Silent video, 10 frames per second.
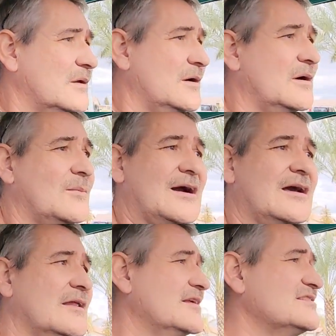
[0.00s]
Oh my
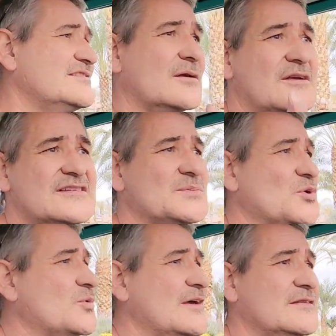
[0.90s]
God, that's silky
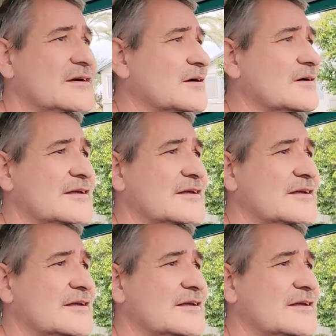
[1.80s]
smooth right there.